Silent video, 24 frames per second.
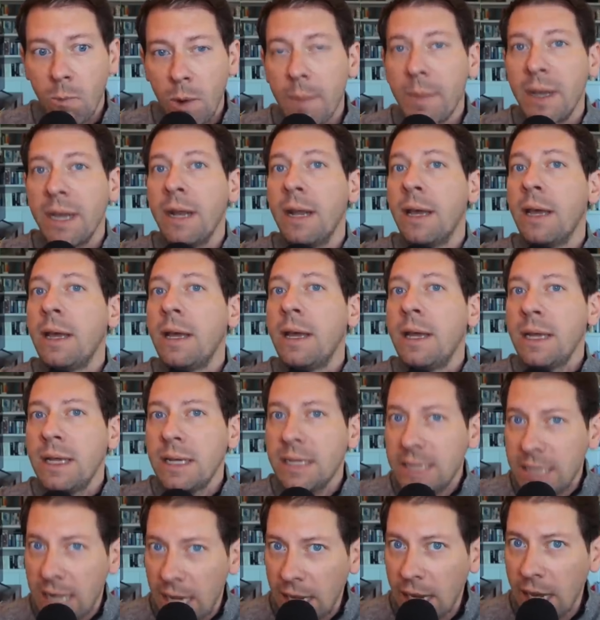Women,
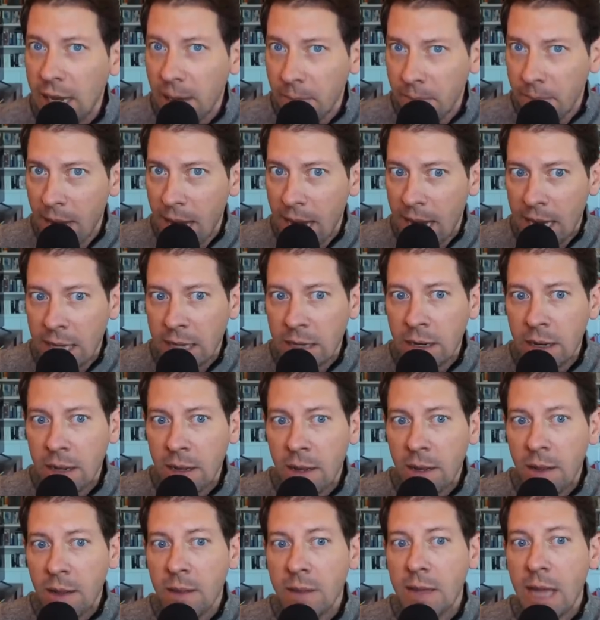telling a man
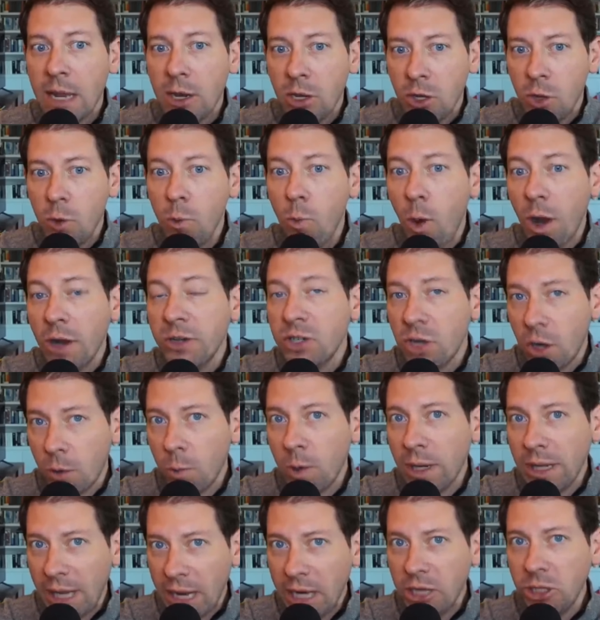that you want a
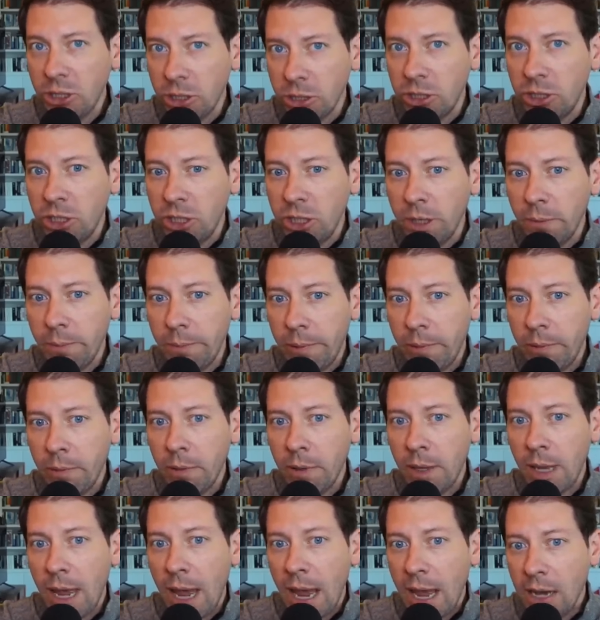relationship
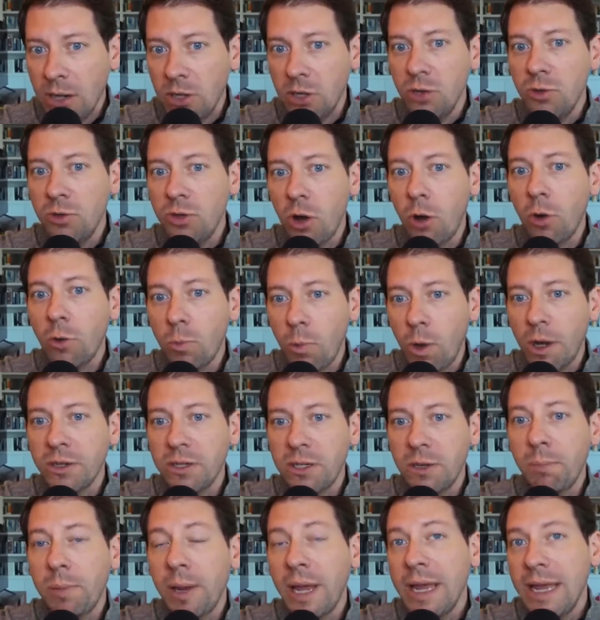and you don't want
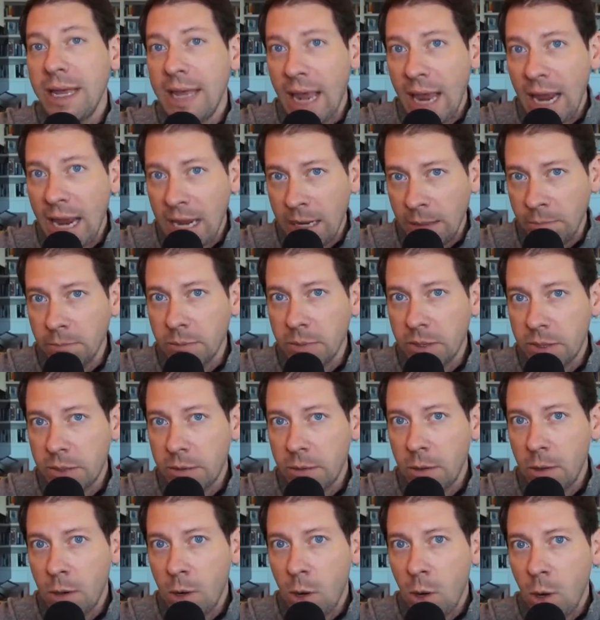to play
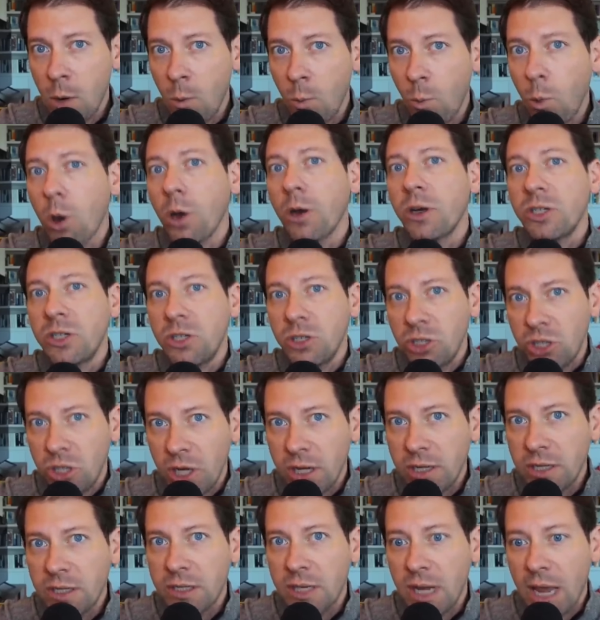games works
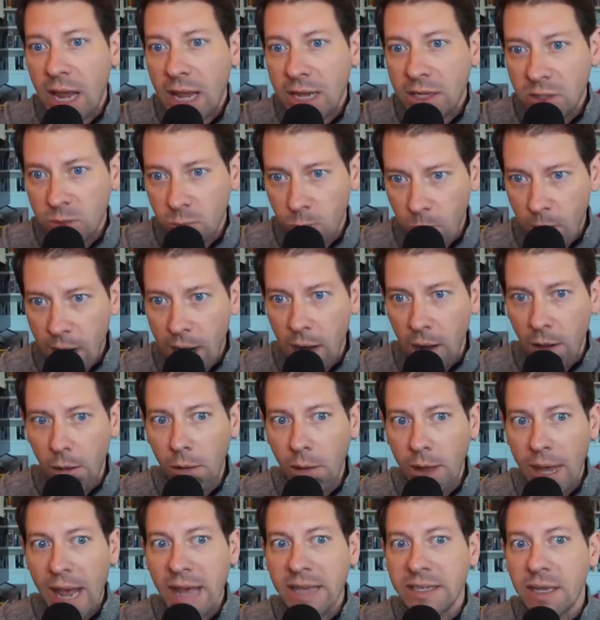just as
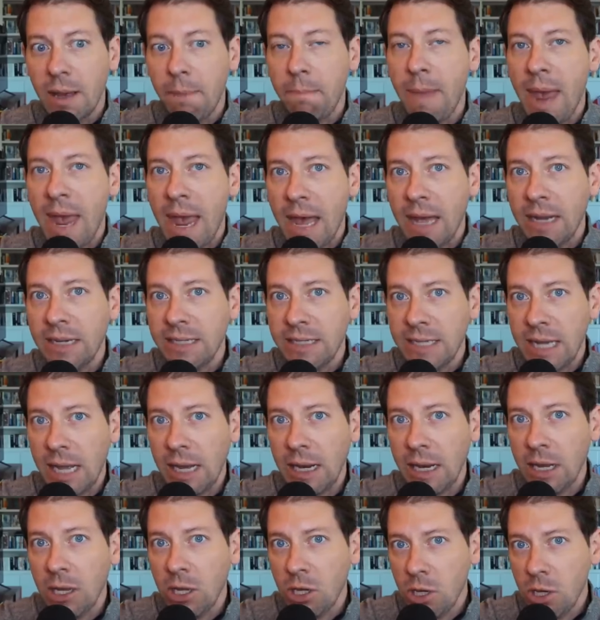well as a man
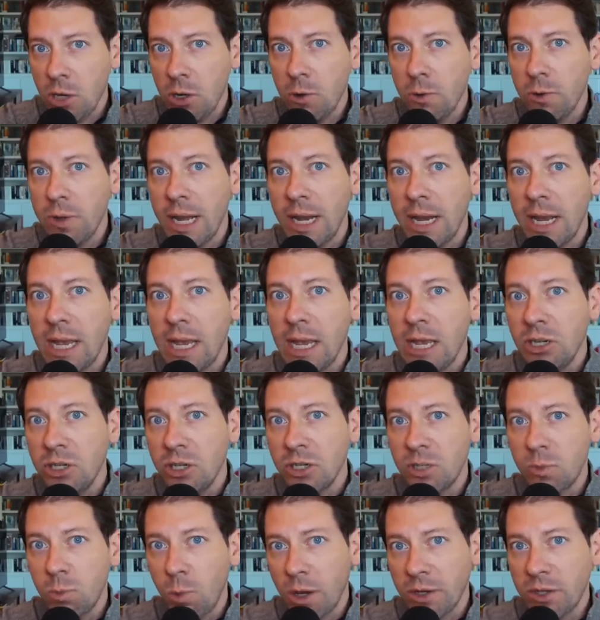telling you that he
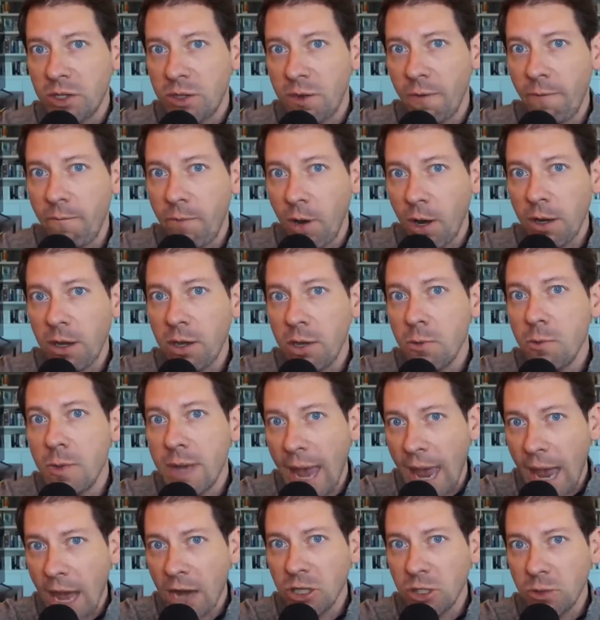just wants to fuck you
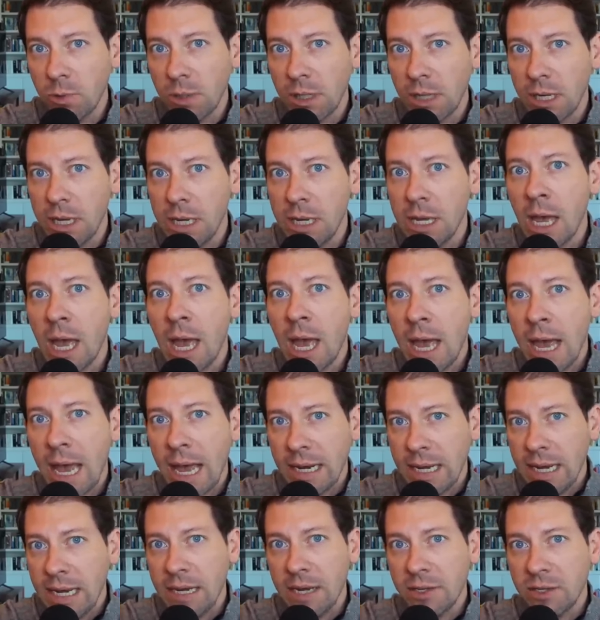casually
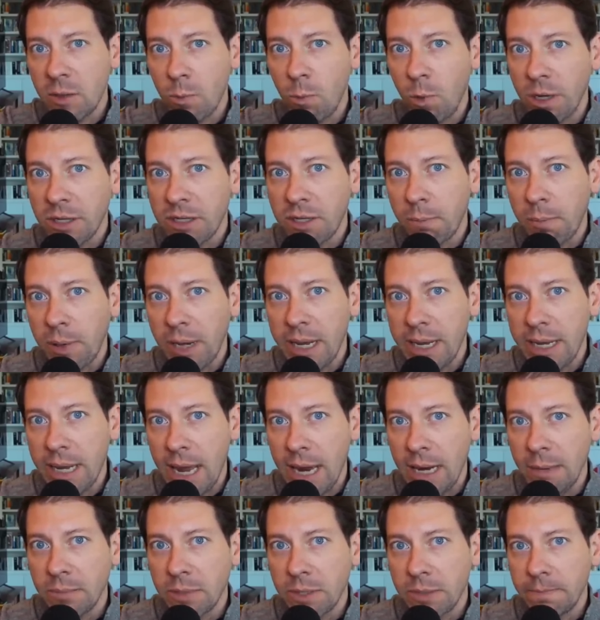and he doesn't want to play
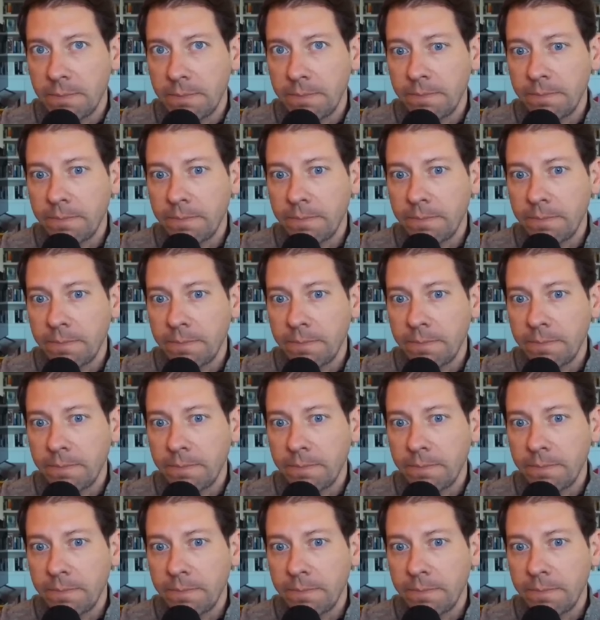games.